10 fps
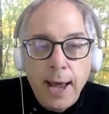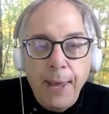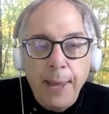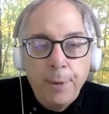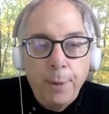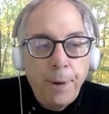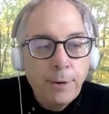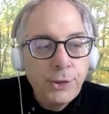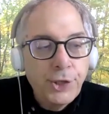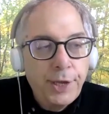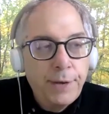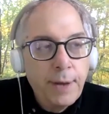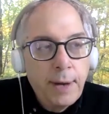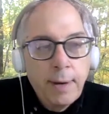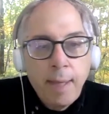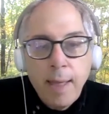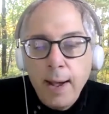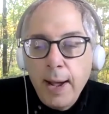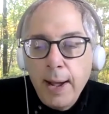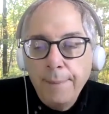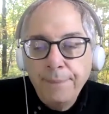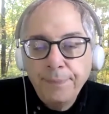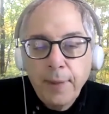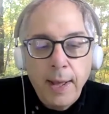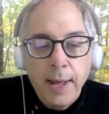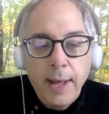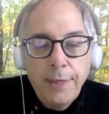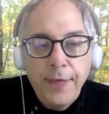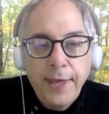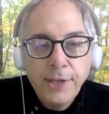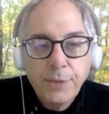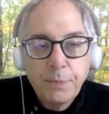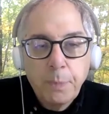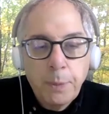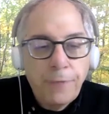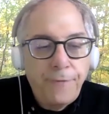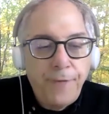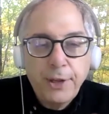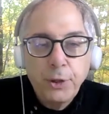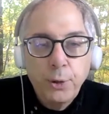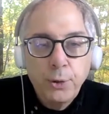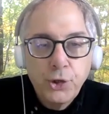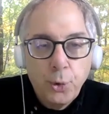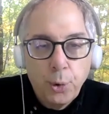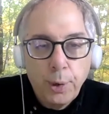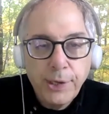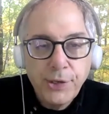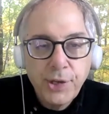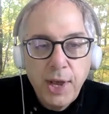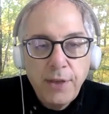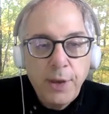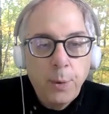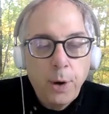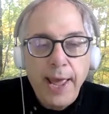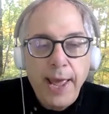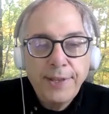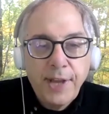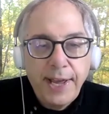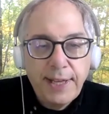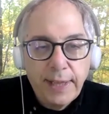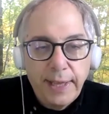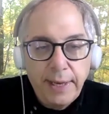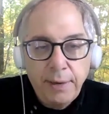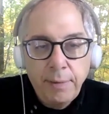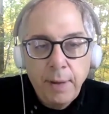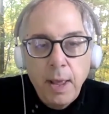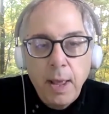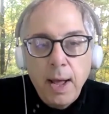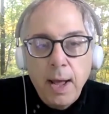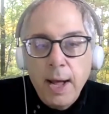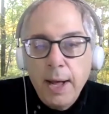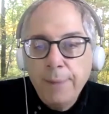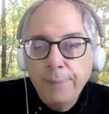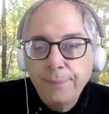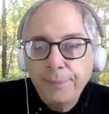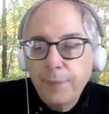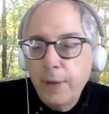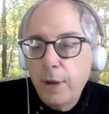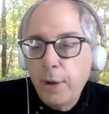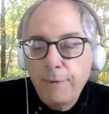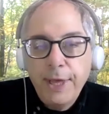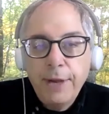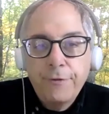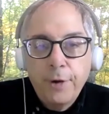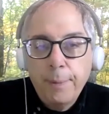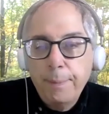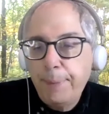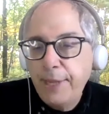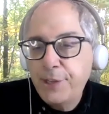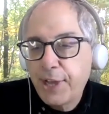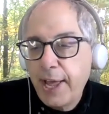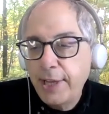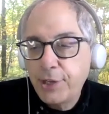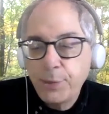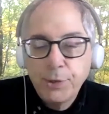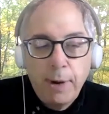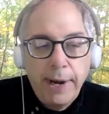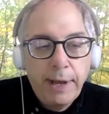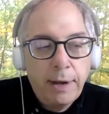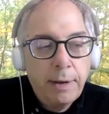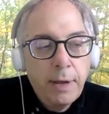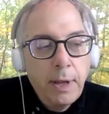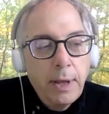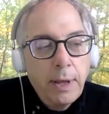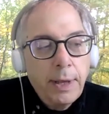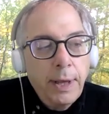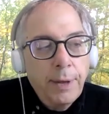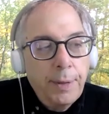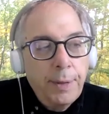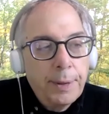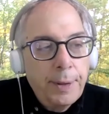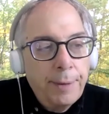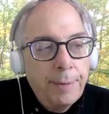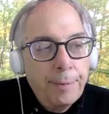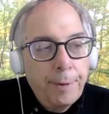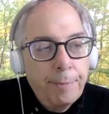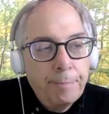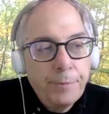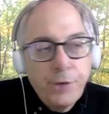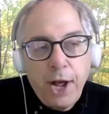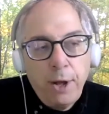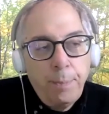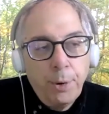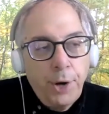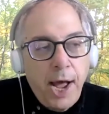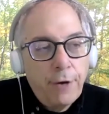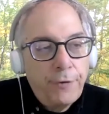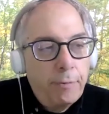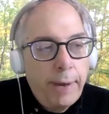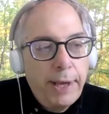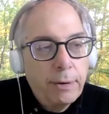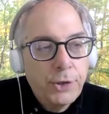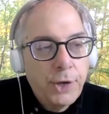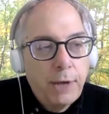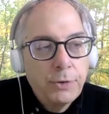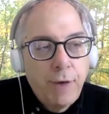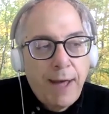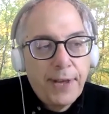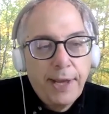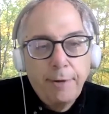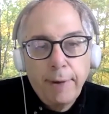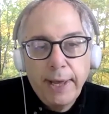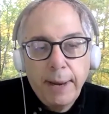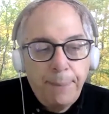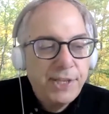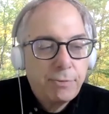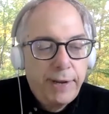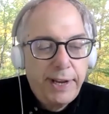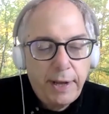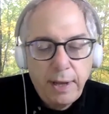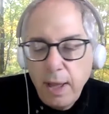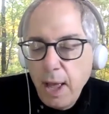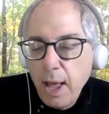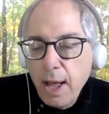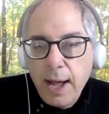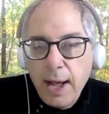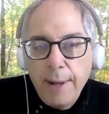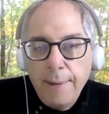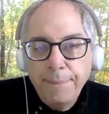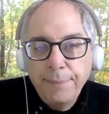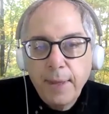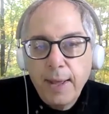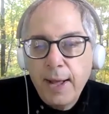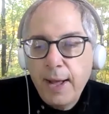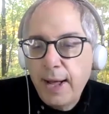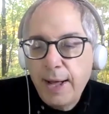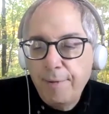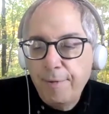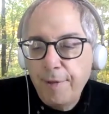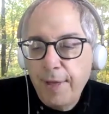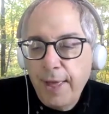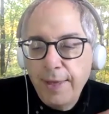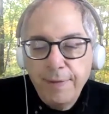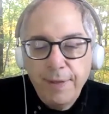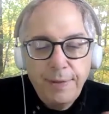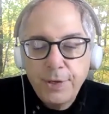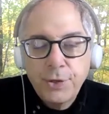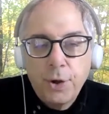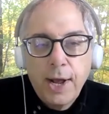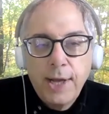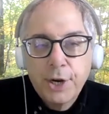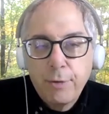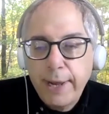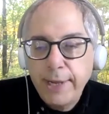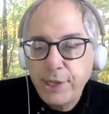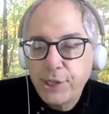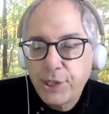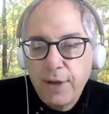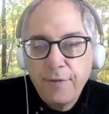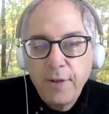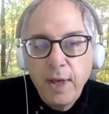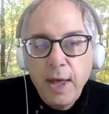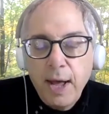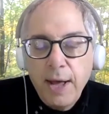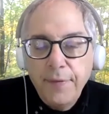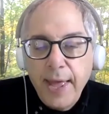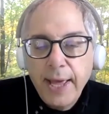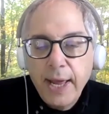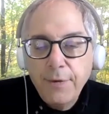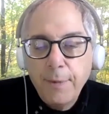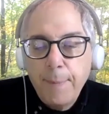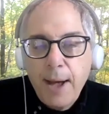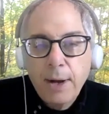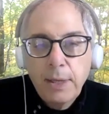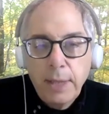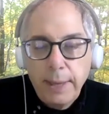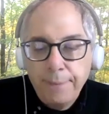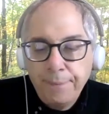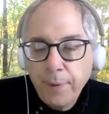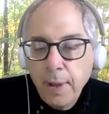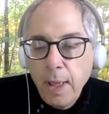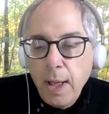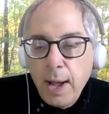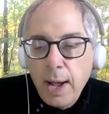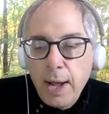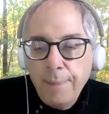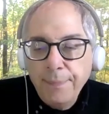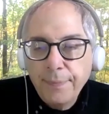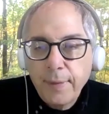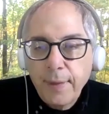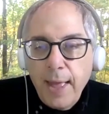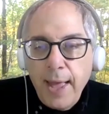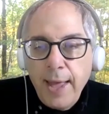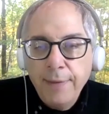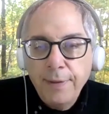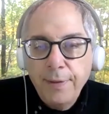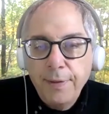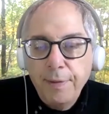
of people posted um, uh, things with fake news stories that were anti Clinton. Um, you know, everything from Pizzagate, she was running a, you know, a, a child pornography ring or child trafficking ring at a pizzeria um, uh, just all kinds of crazy stuff uh, negative about Clinton. Um, and